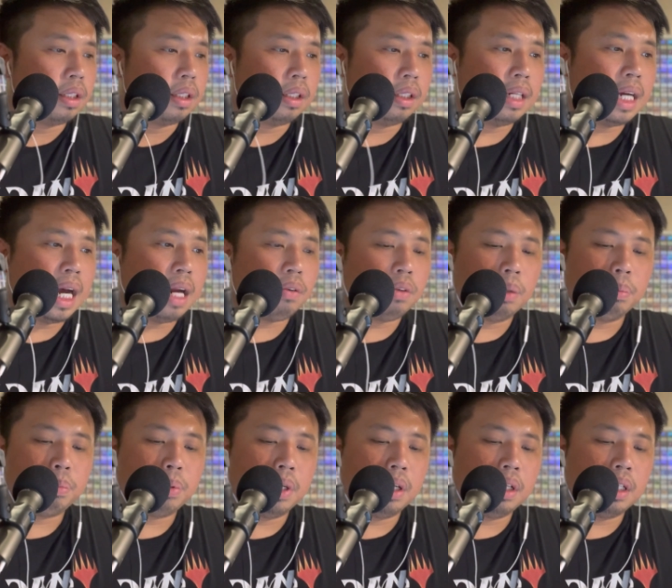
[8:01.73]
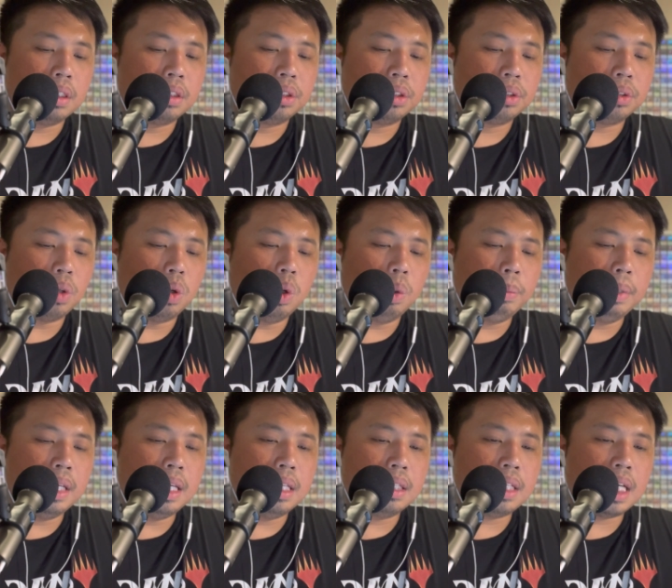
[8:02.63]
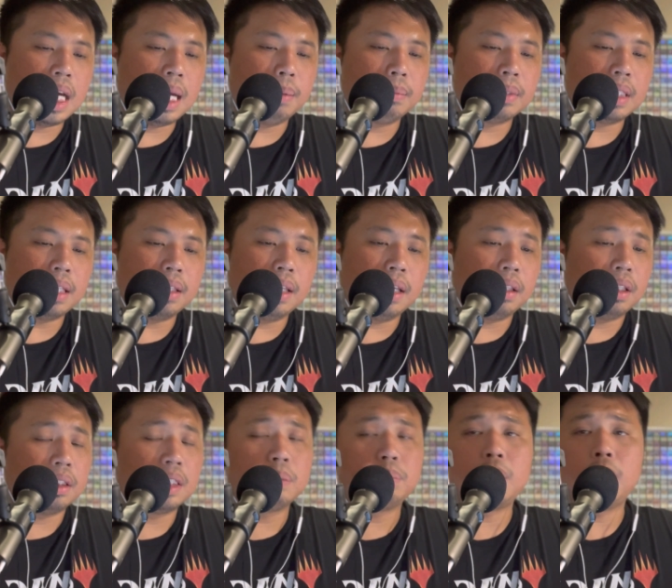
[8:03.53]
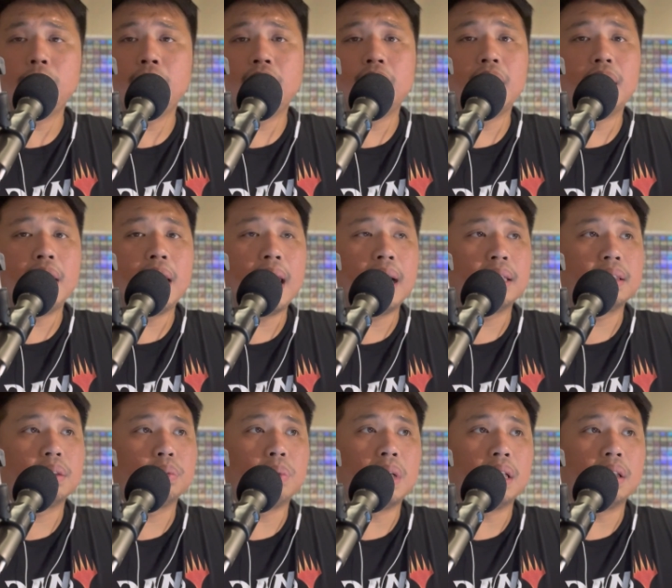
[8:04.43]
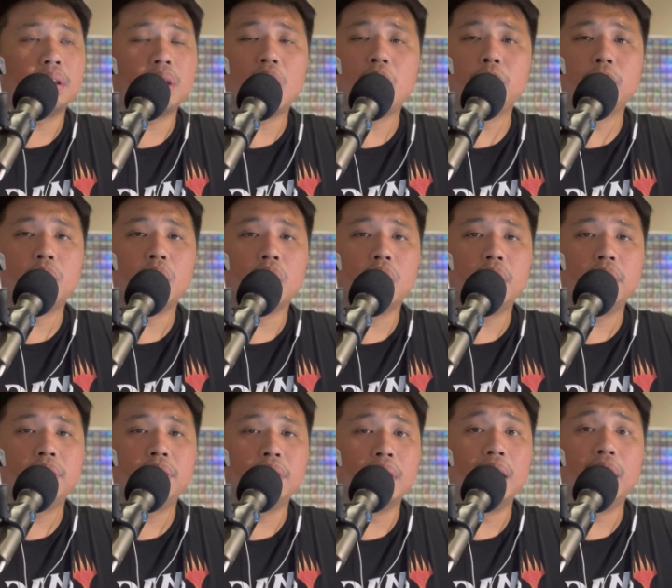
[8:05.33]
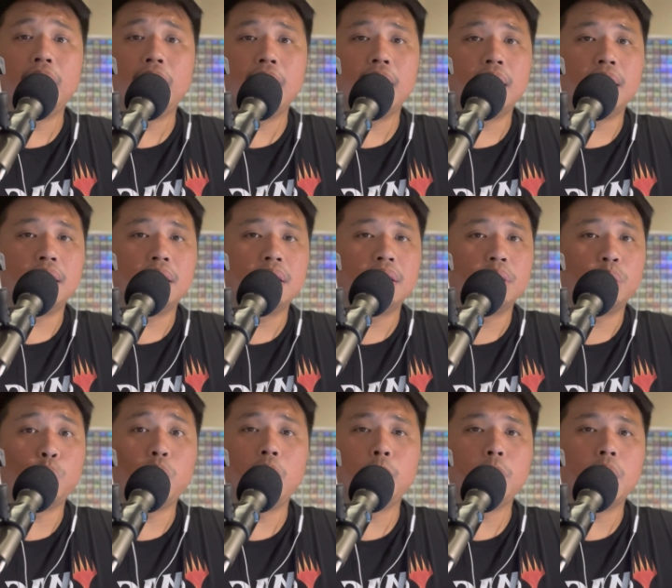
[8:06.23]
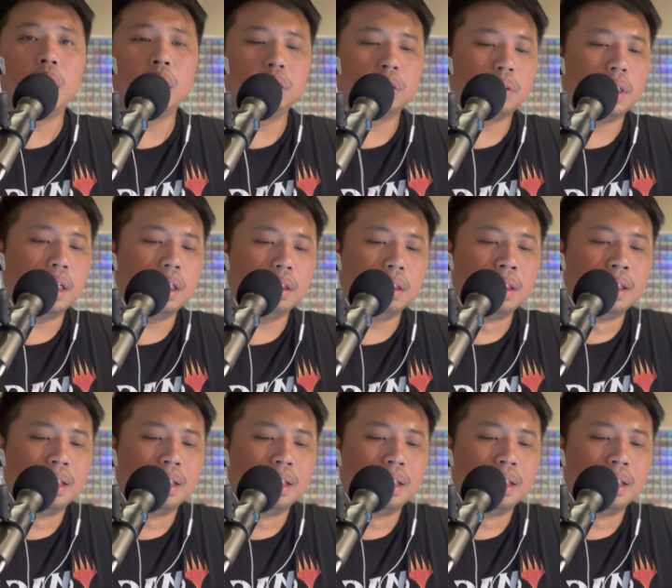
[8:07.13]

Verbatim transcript: got reprinted so many times. I think this is probably the next, what, Tarmogoyf, Liliana, 20 bucks, right?